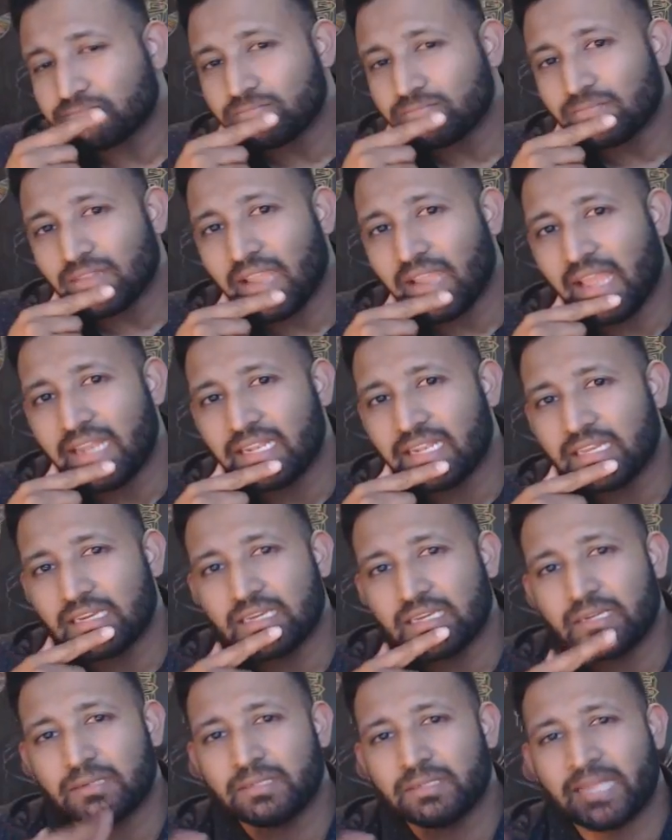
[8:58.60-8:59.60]
and
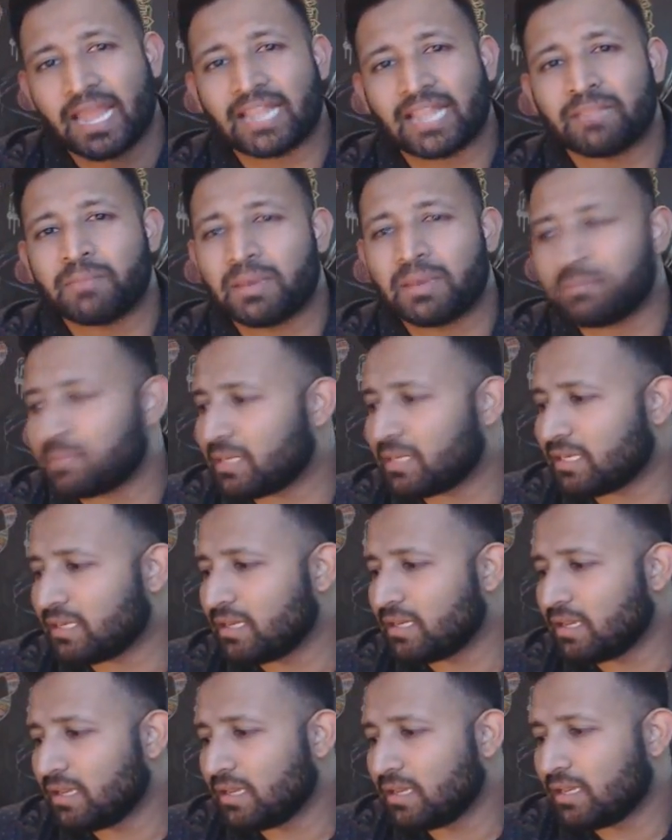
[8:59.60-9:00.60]
Natalie made me
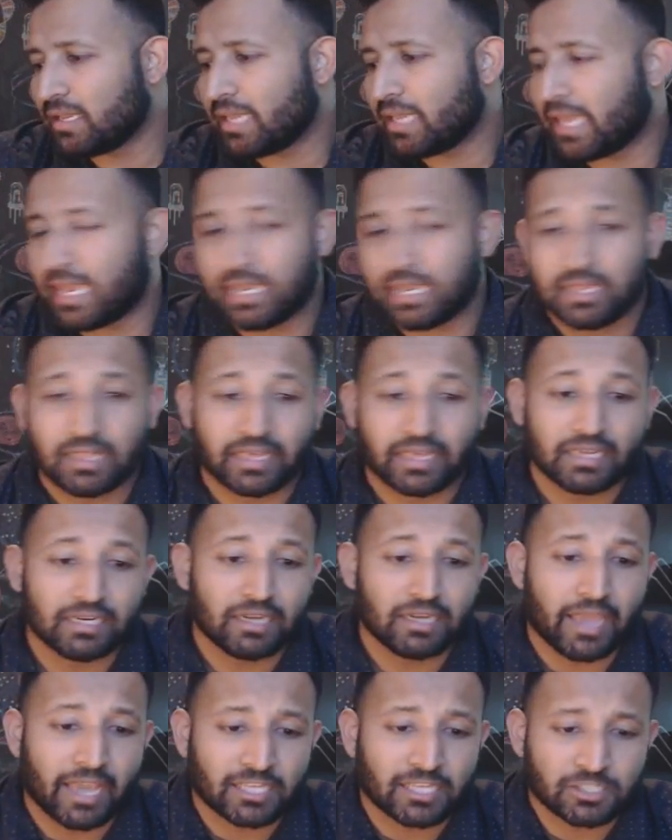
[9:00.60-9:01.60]
an
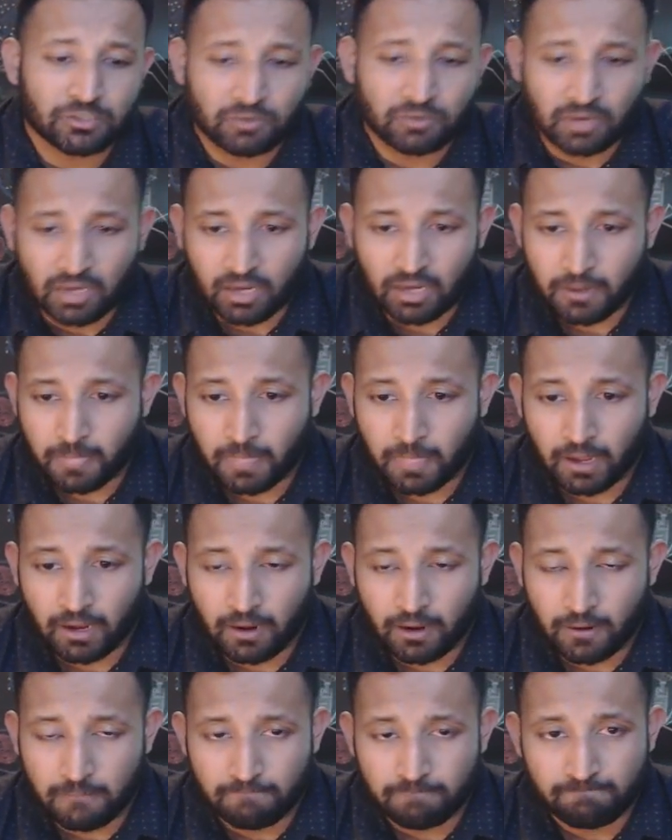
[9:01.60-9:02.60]

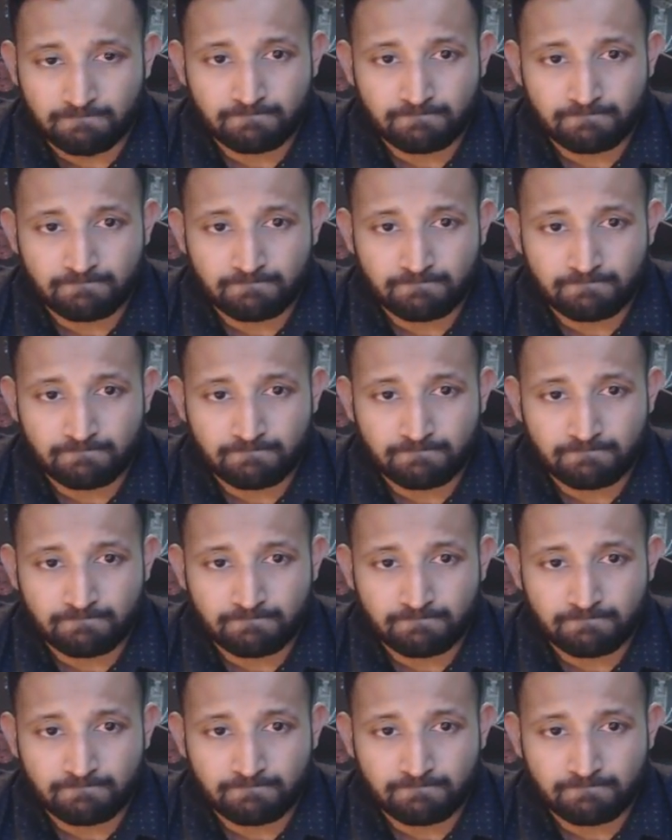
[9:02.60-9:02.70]
extra